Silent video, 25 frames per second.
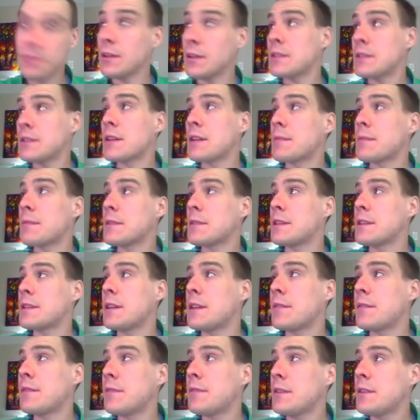to talk about
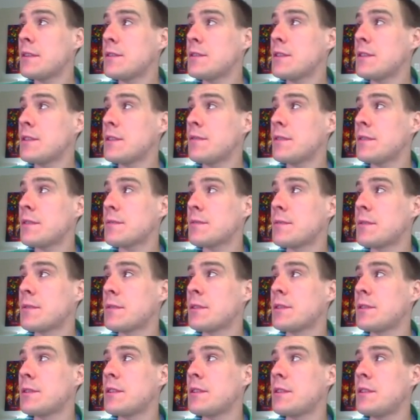today. First, we're going to
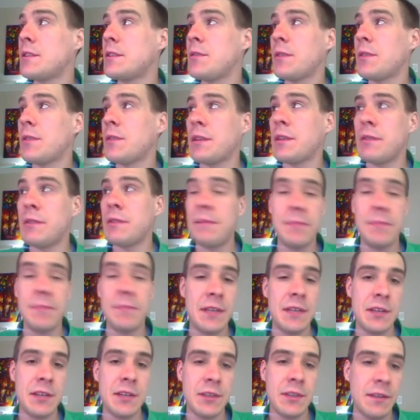learn a new theory,
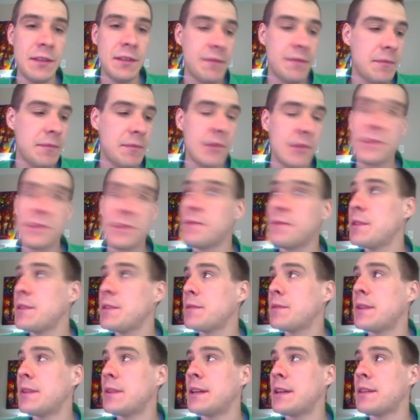potentially for most of
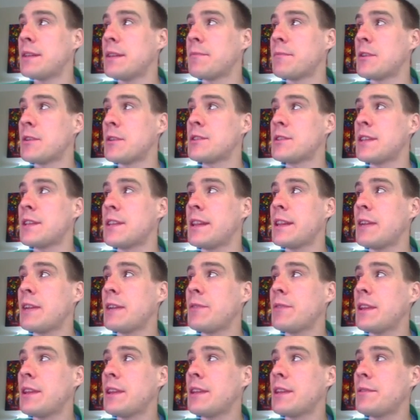you, the
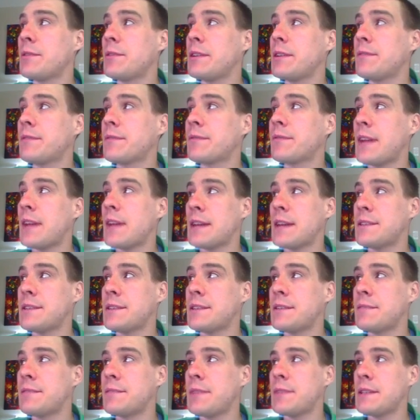Bronsted-Lowry theory of
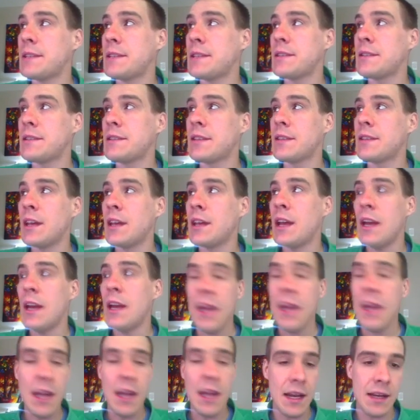acids and bases.
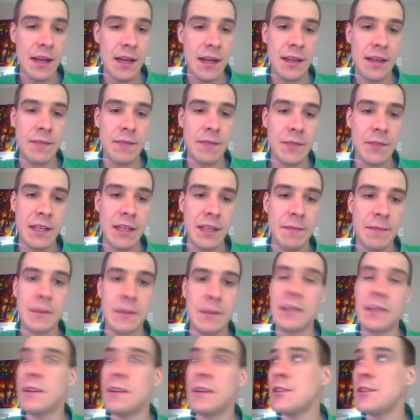Then we'll talk
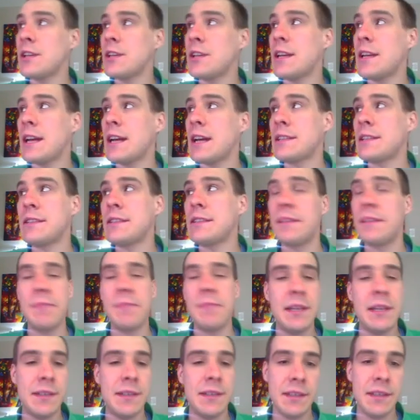about conjugate acids and
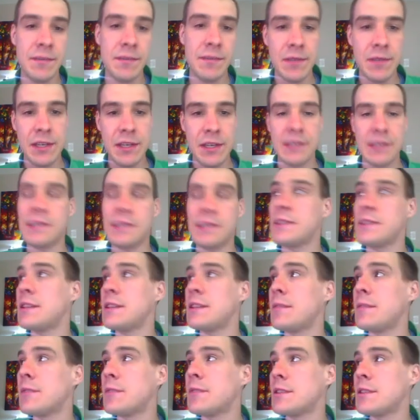bases, which exist in
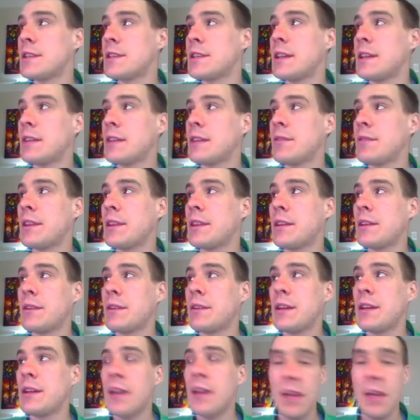the Bronsted-Lowry
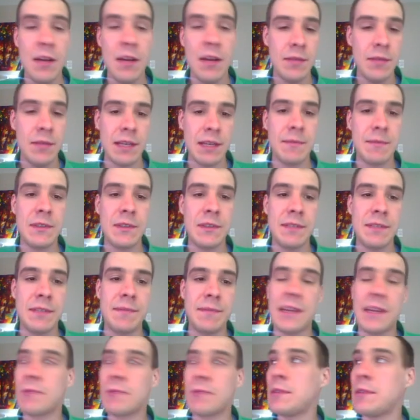theory. We'll talk about
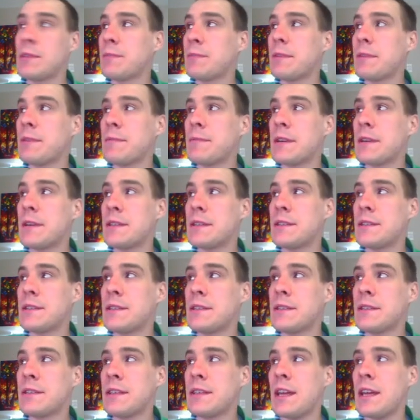some equilibrium
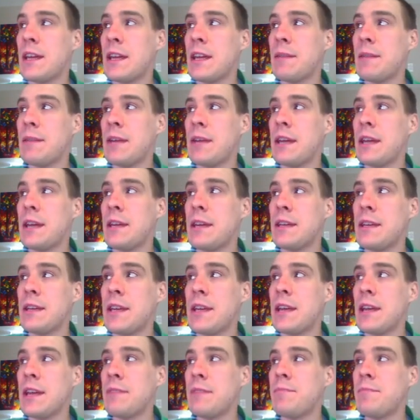constants, Ka,
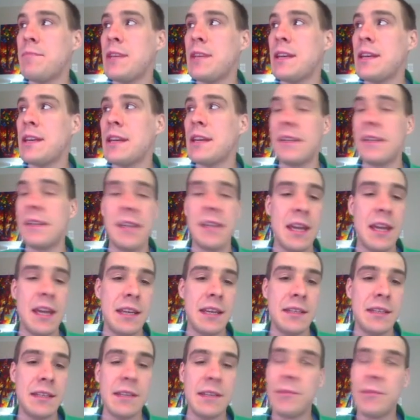Kb, and
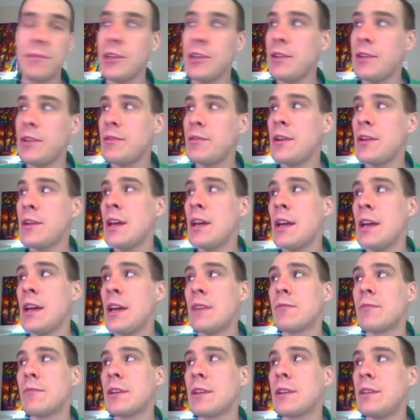Kw.
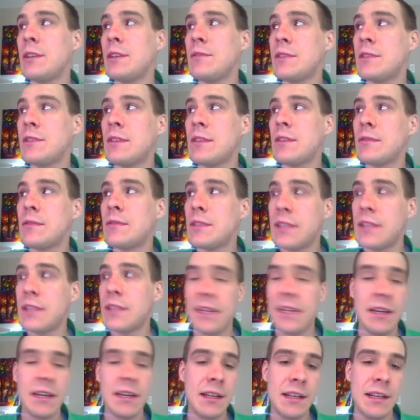We're going to use those to
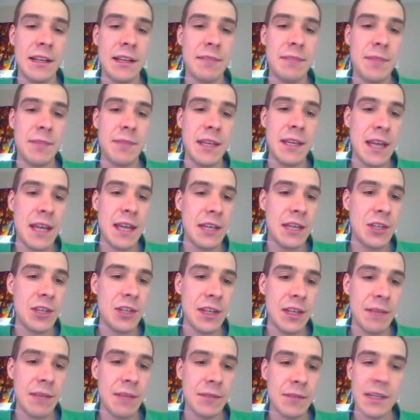calculate pH,
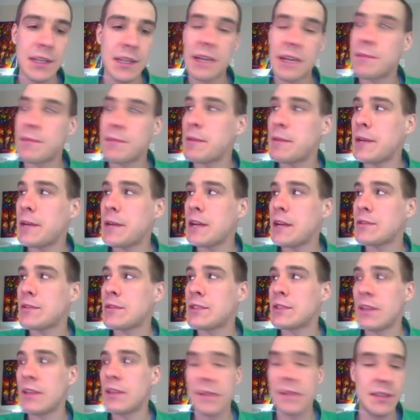and then we'll talk a bit about how
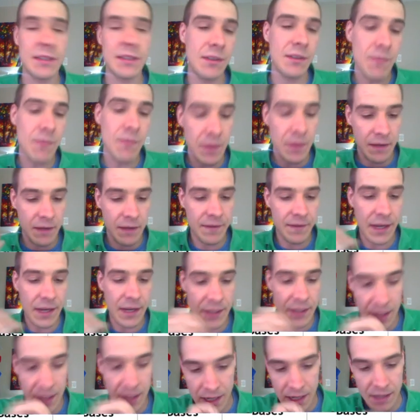salts will
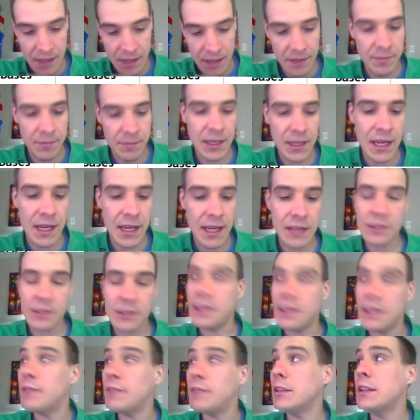affect the pH
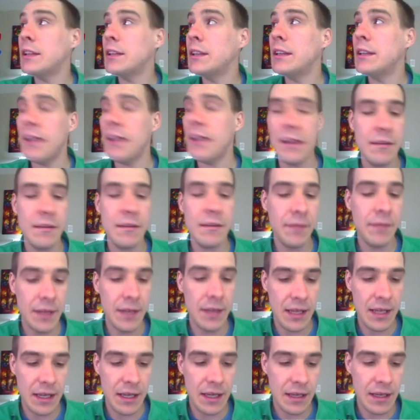level of
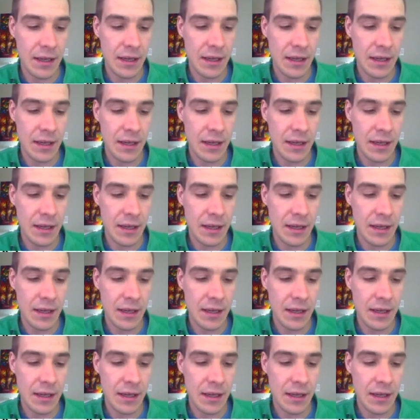a